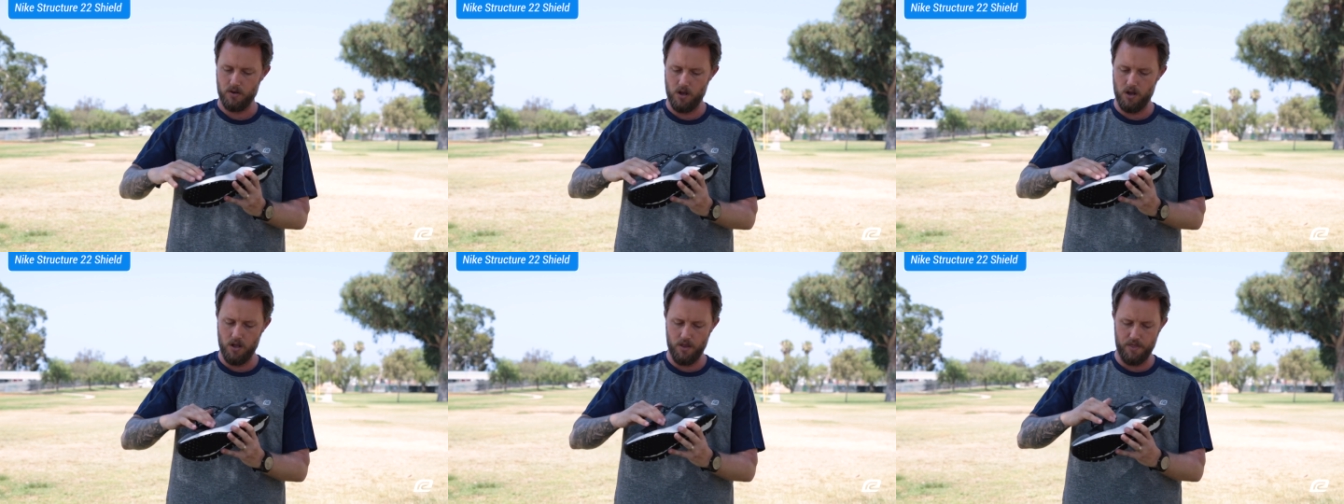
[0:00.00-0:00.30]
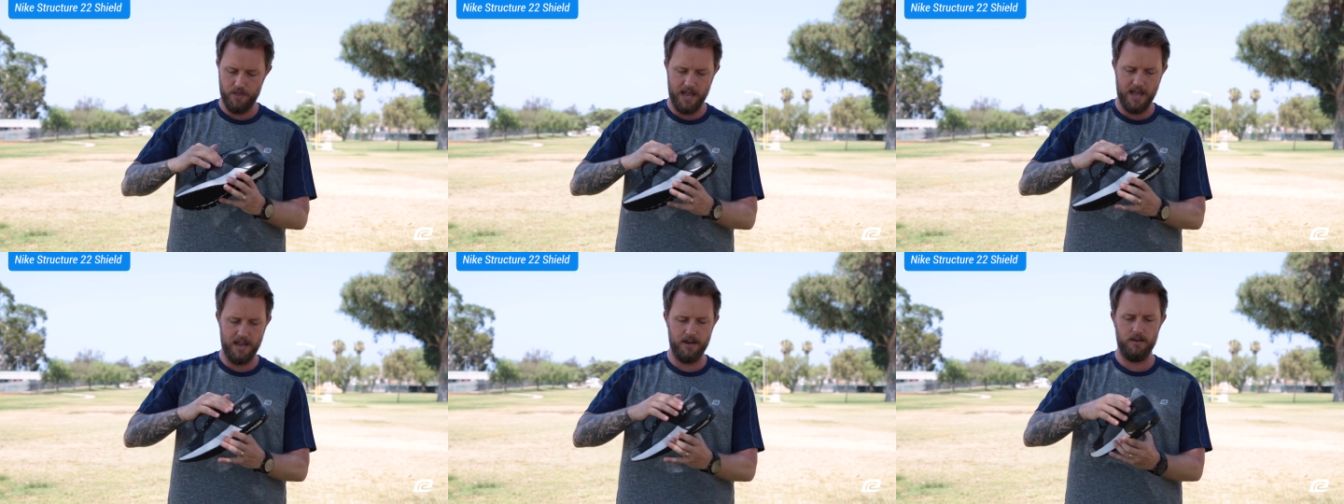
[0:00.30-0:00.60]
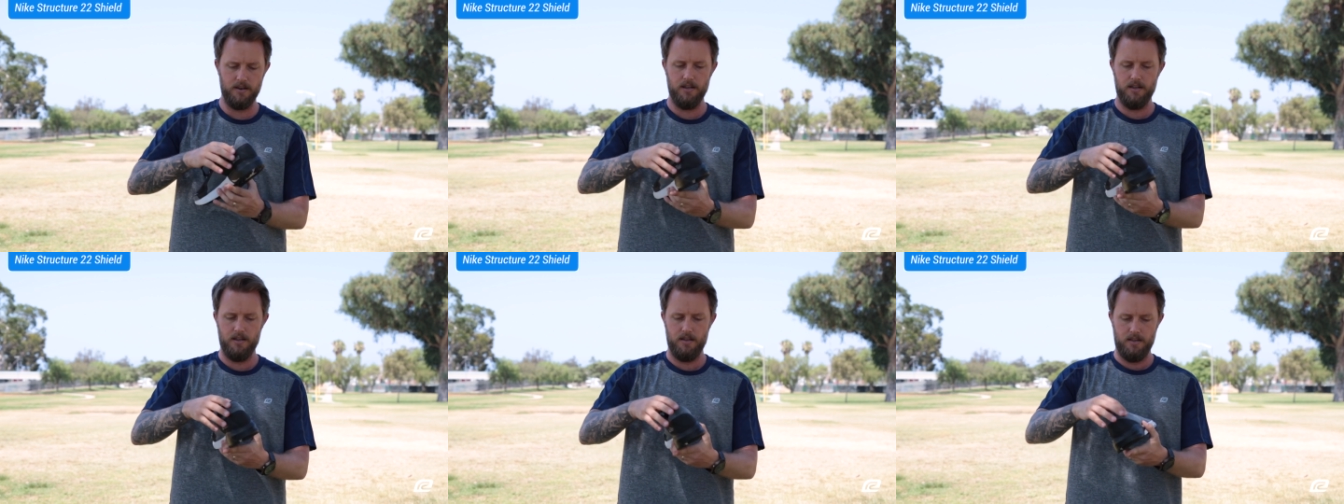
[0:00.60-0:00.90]
all that,
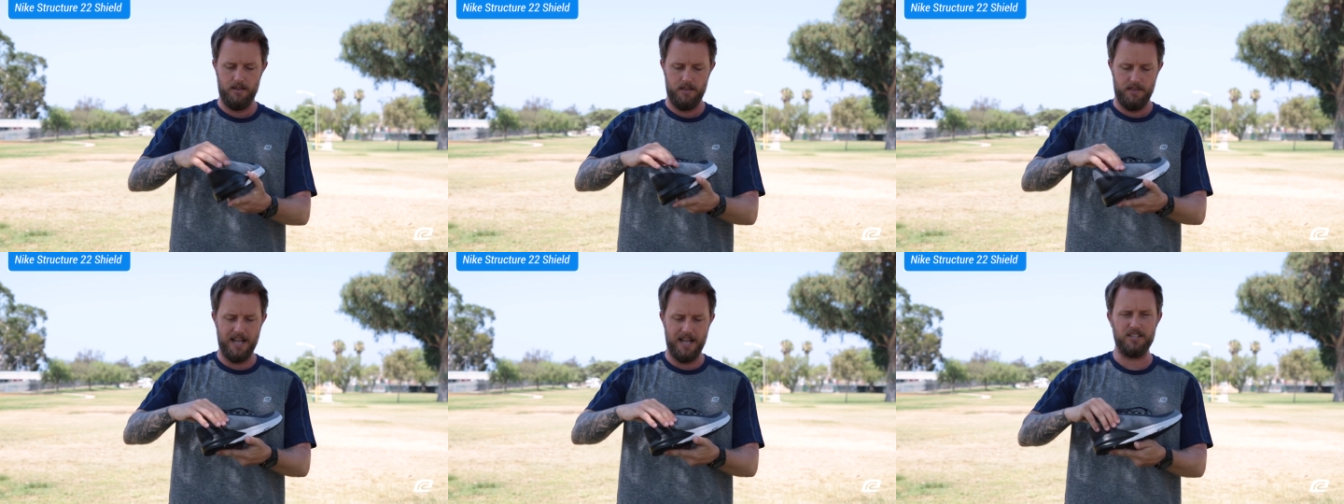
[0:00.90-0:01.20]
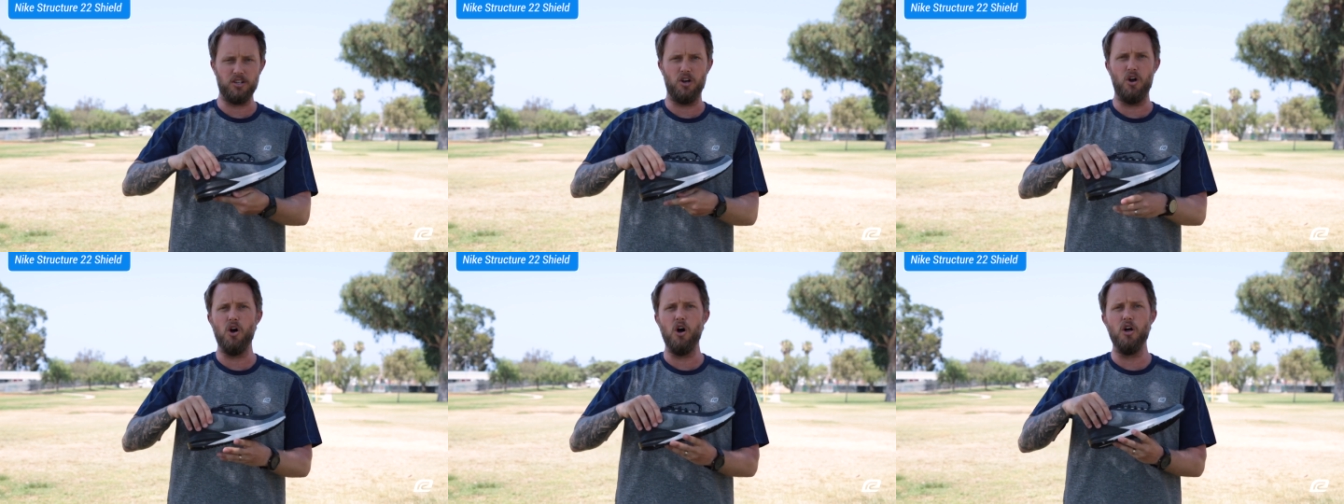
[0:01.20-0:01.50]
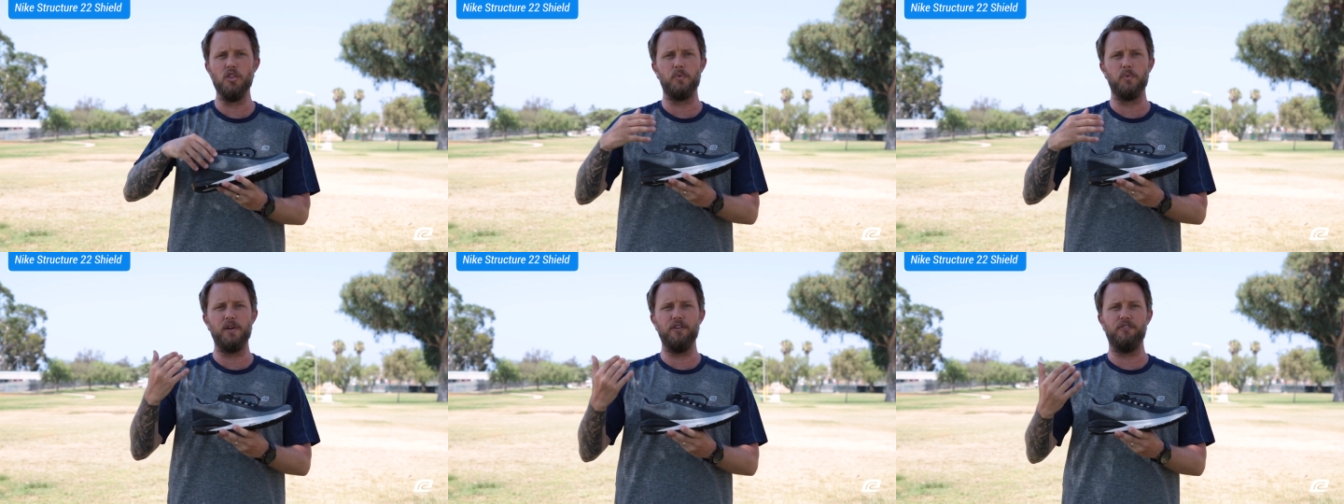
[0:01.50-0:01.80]
that's
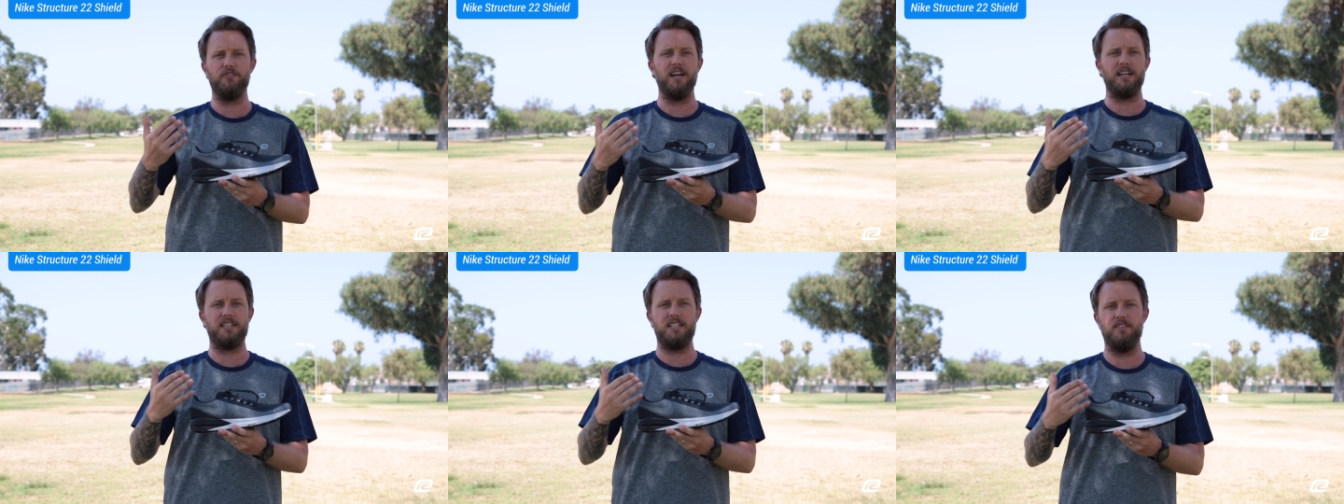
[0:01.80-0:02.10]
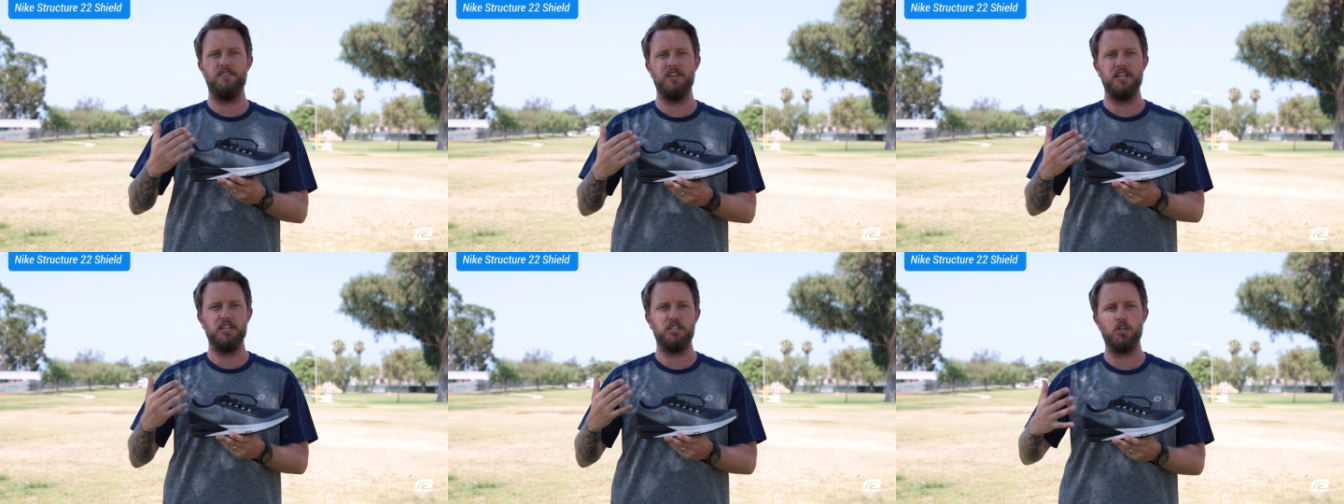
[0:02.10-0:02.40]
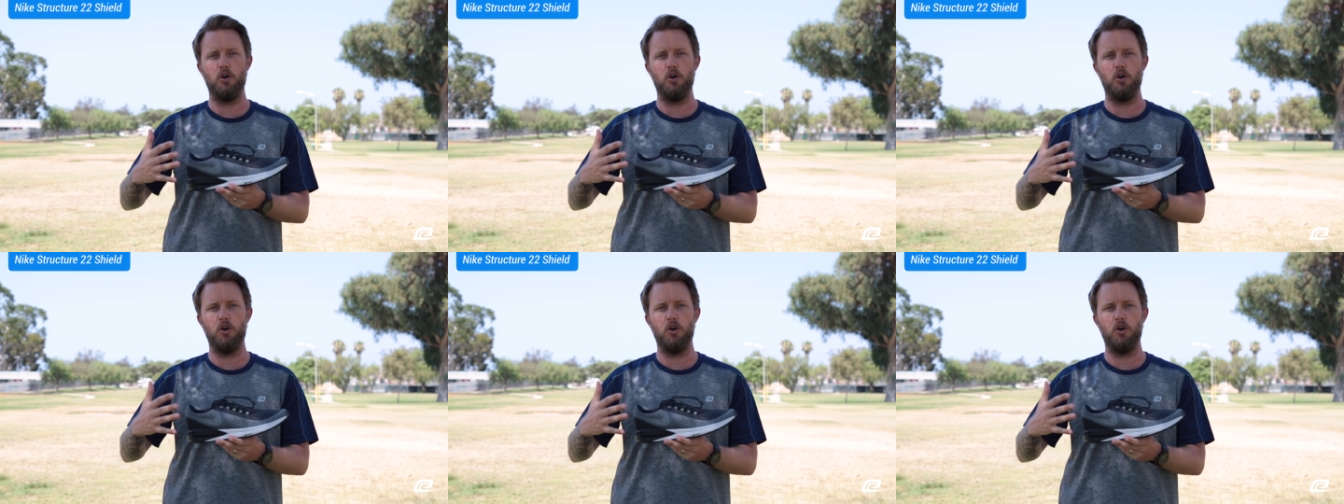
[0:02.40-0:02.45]
all the reflectivity.